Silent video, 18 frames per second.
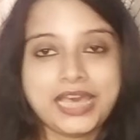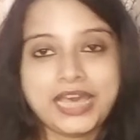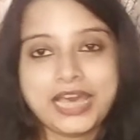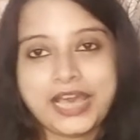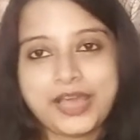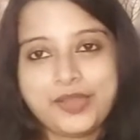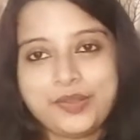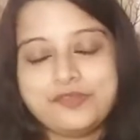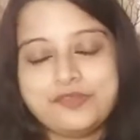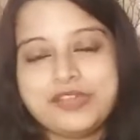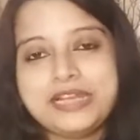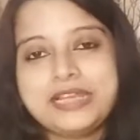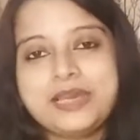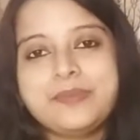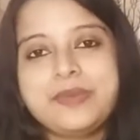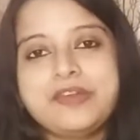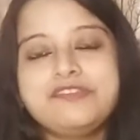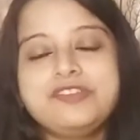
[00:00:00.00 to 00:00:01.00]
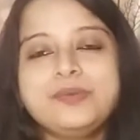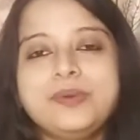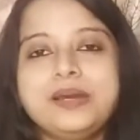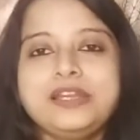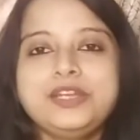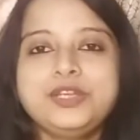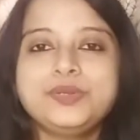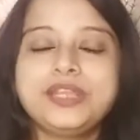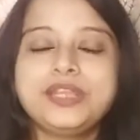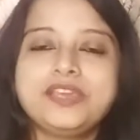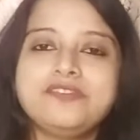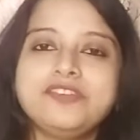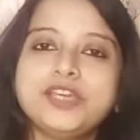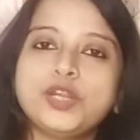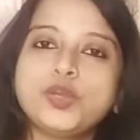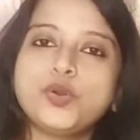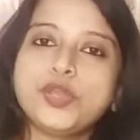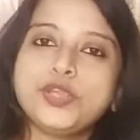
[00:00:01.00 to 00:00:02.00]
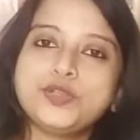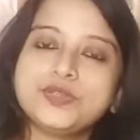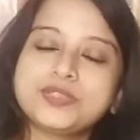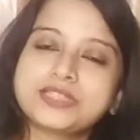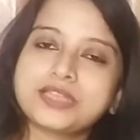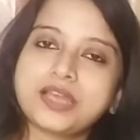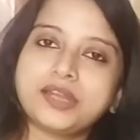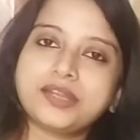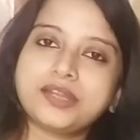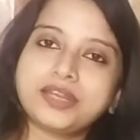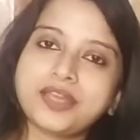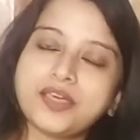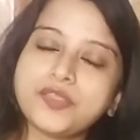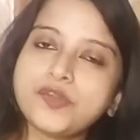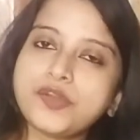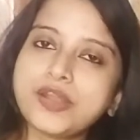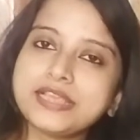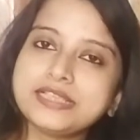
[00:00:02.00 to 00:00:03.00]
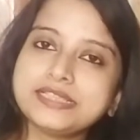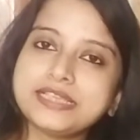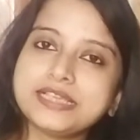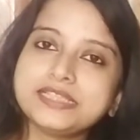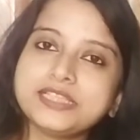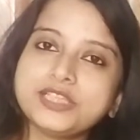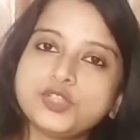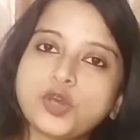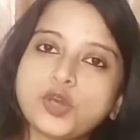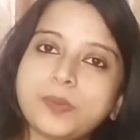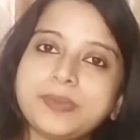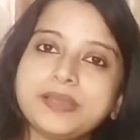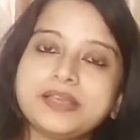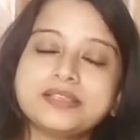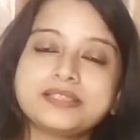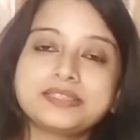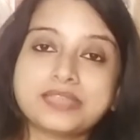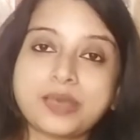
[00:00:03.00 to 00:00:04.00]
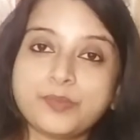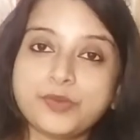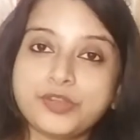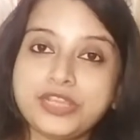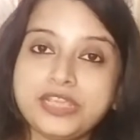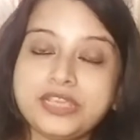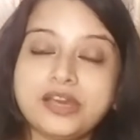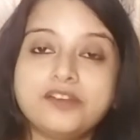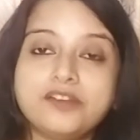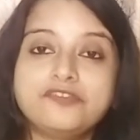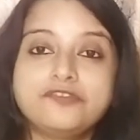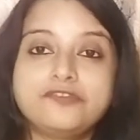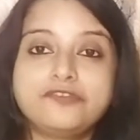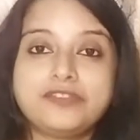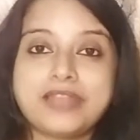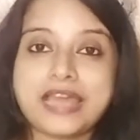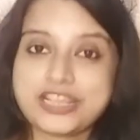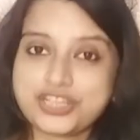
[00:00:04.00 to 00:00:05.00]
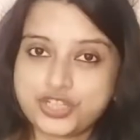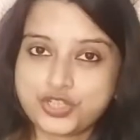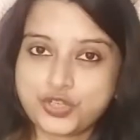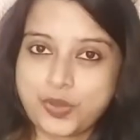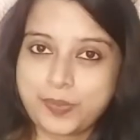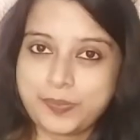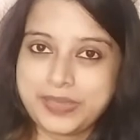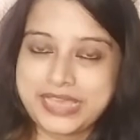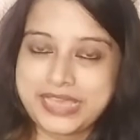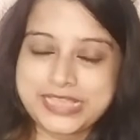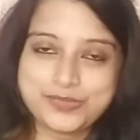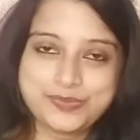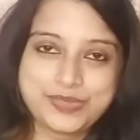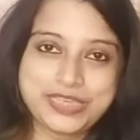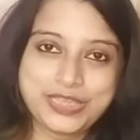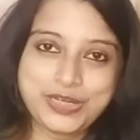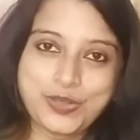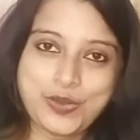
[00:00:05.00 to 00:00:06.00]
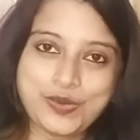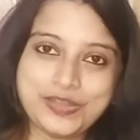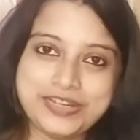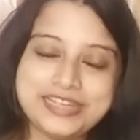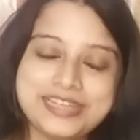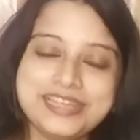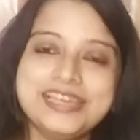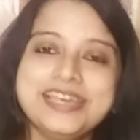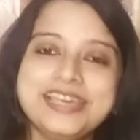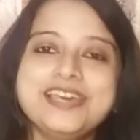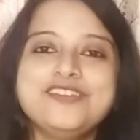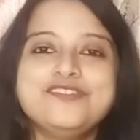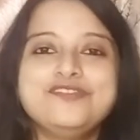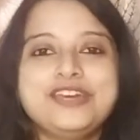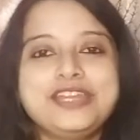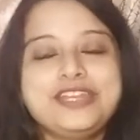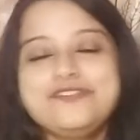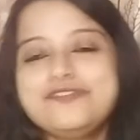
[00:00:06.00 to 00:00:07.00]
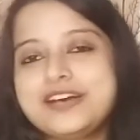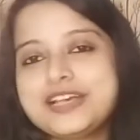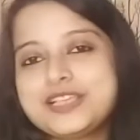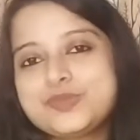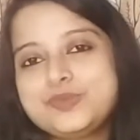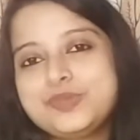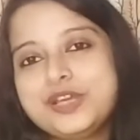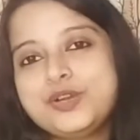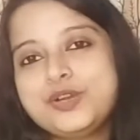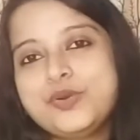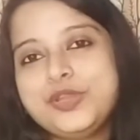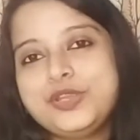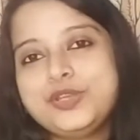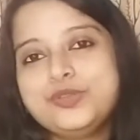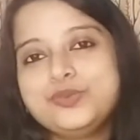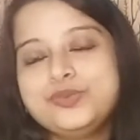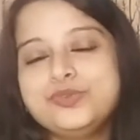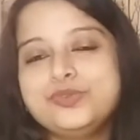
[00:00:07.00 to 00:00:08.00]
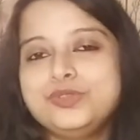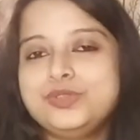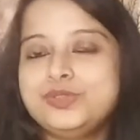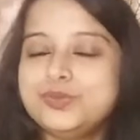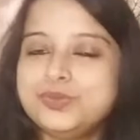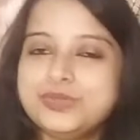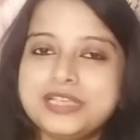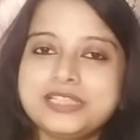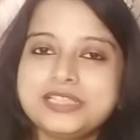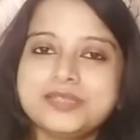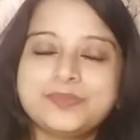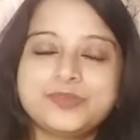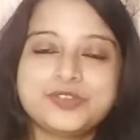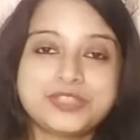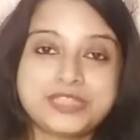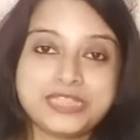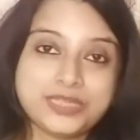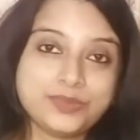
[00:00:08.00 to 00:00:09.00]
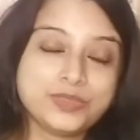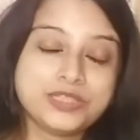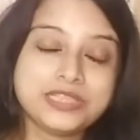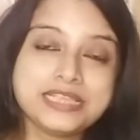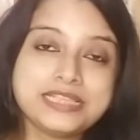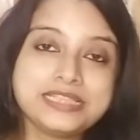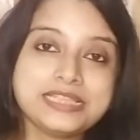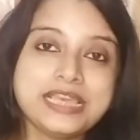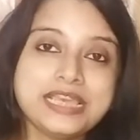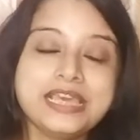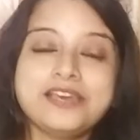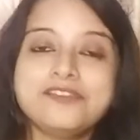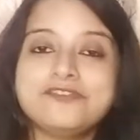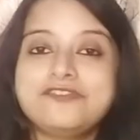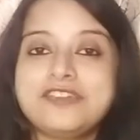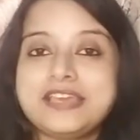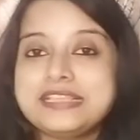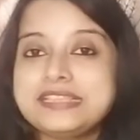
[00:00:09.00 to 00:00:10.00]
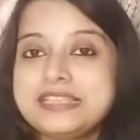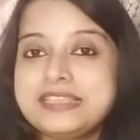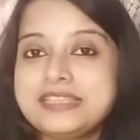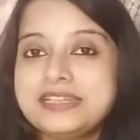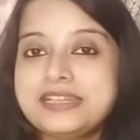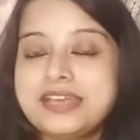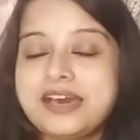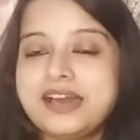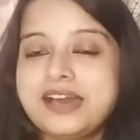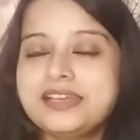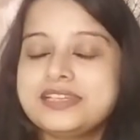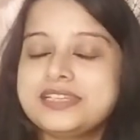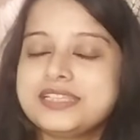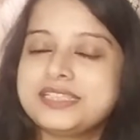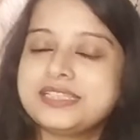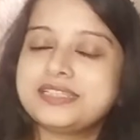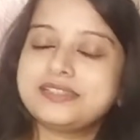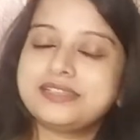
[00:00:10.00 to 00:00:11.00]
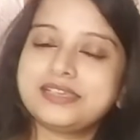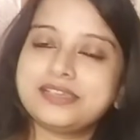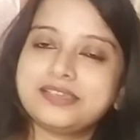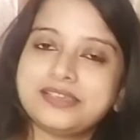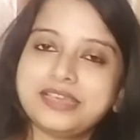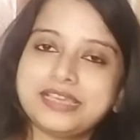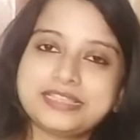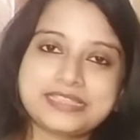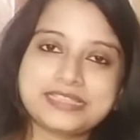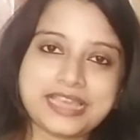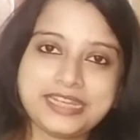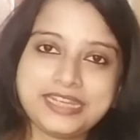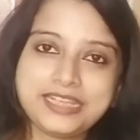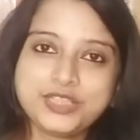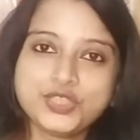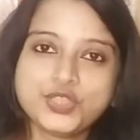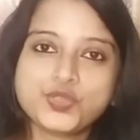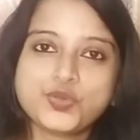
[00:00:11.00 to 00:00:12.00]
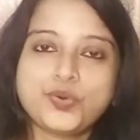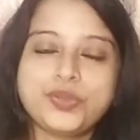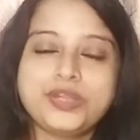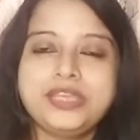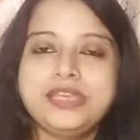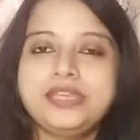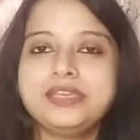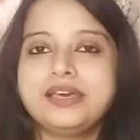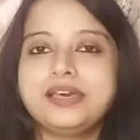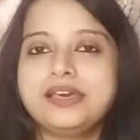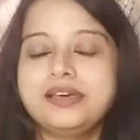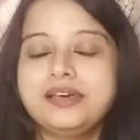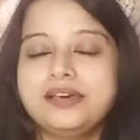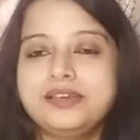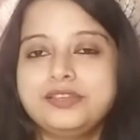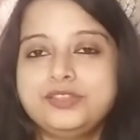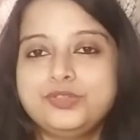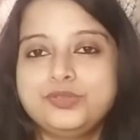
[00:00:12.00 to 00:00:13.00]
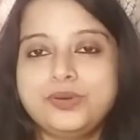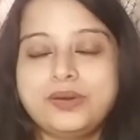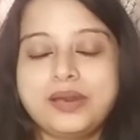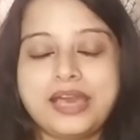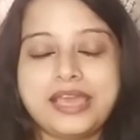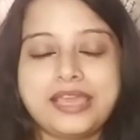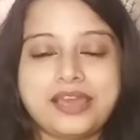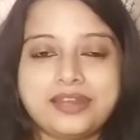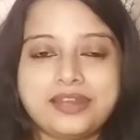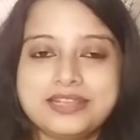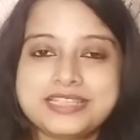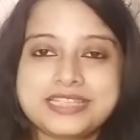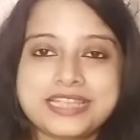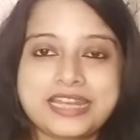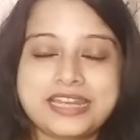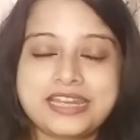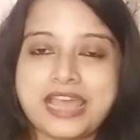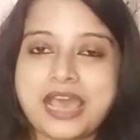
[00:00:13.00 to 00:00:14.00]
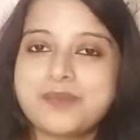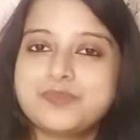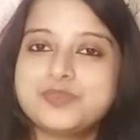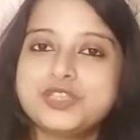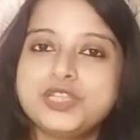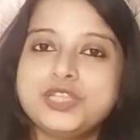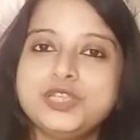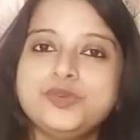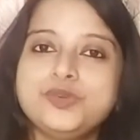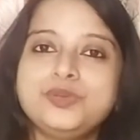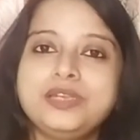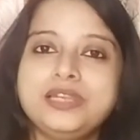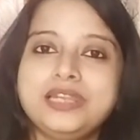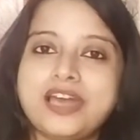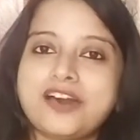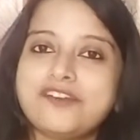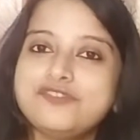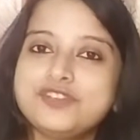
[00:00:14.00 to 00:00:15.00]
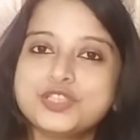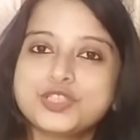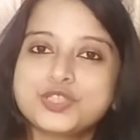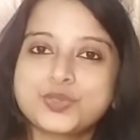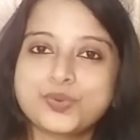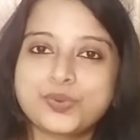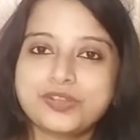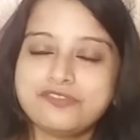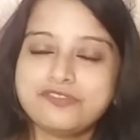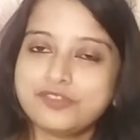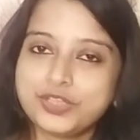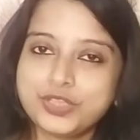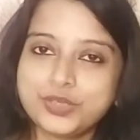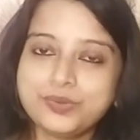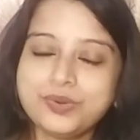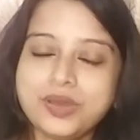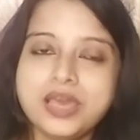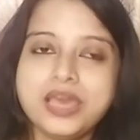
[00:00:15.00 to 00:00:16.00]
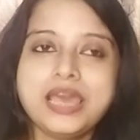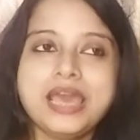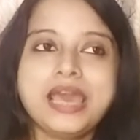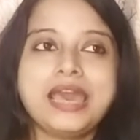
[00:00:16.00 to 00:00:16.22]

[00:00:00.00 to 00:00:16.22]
Hello and welcome everyone. Today we are going to start another ICSE topic, a summary, a flash topic as we can call it. Very fast we are going to do this, proceed with this. Face in the Dark, it is an exciting story. I understand an absolute loved story for you.